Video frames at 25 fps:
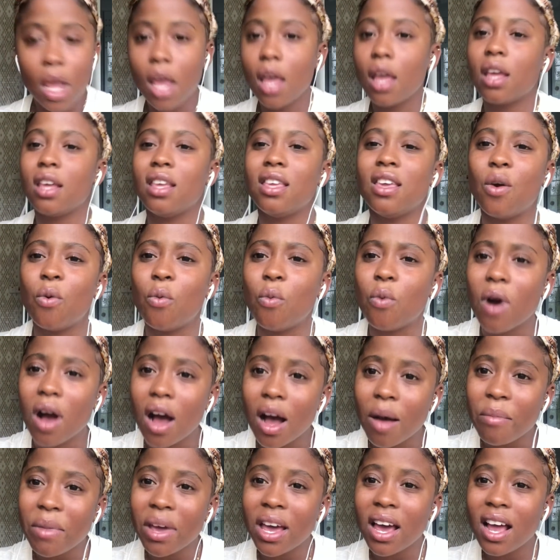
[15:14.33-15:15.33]
You want
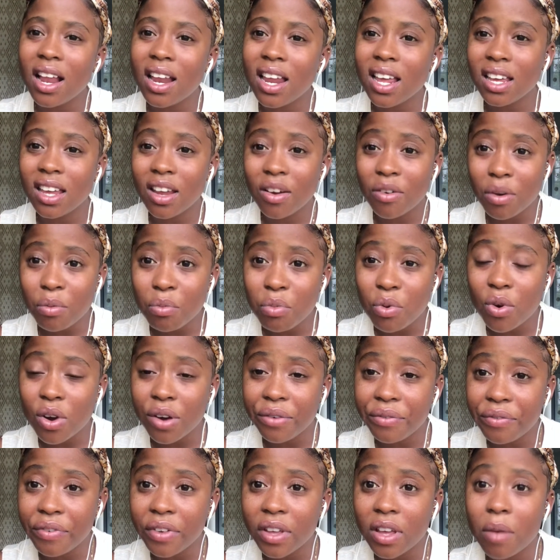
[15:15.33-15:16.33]
me collect your report
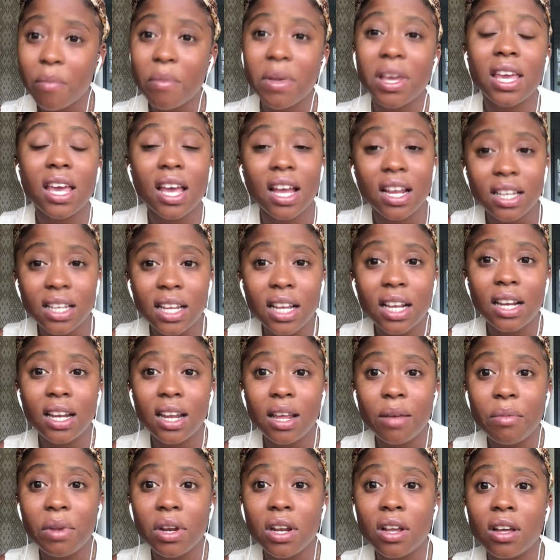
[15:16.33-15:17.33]
for you? Me can tell them,
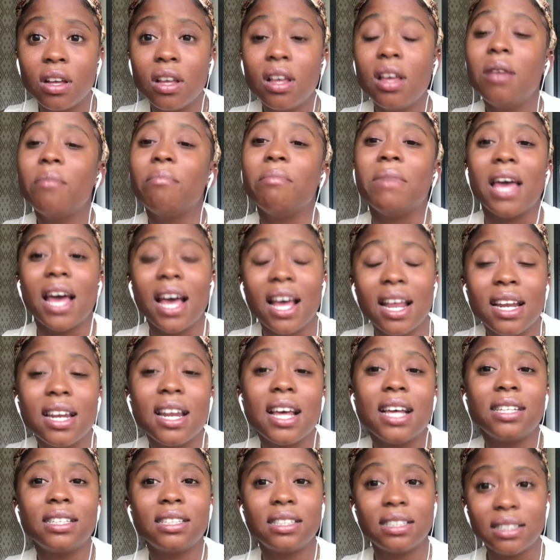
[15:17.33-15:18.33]
you know, me
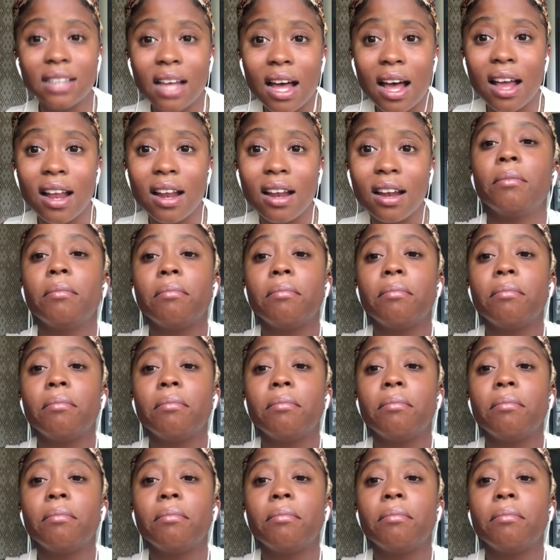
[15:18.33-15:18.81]
understand.